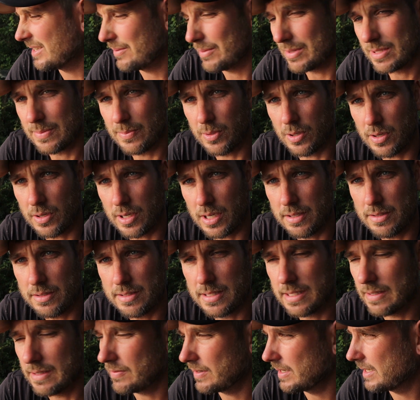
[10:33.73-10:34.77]
how my spot goes,
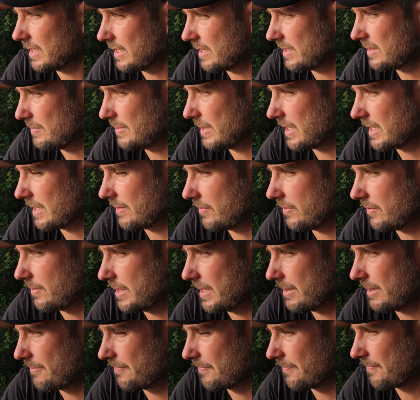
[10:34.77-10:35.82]
see if I get another to pick up from
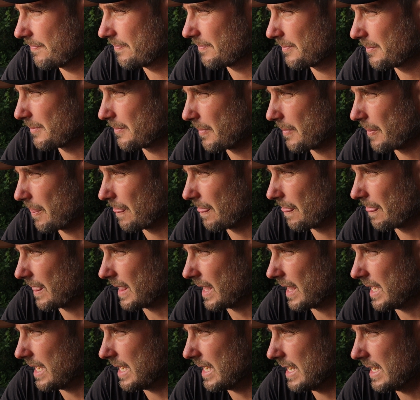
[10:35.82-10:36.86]
that.
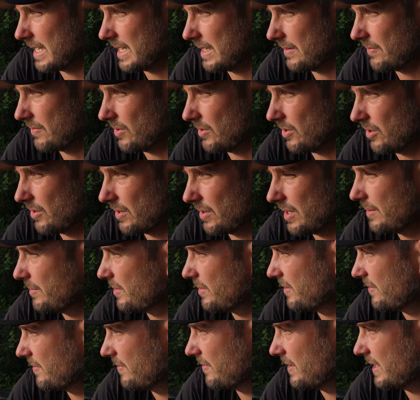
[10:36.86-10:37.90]
And if not, then I
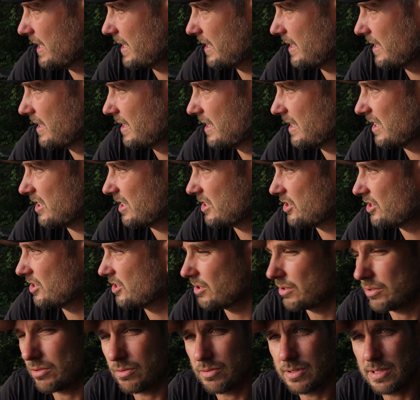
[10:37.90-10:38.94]
might flick a
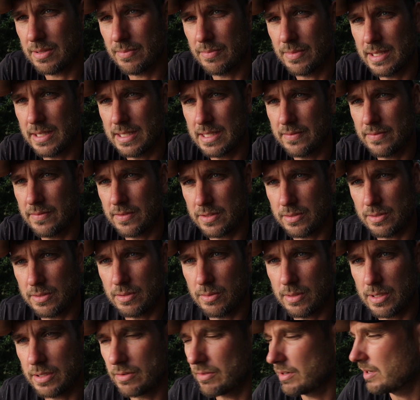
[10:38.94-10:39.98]
chod or something, see if I can do a
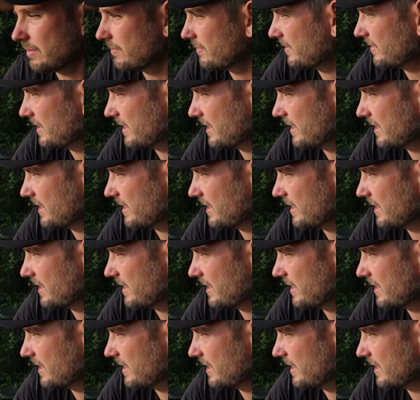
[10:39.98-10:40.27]
little underarm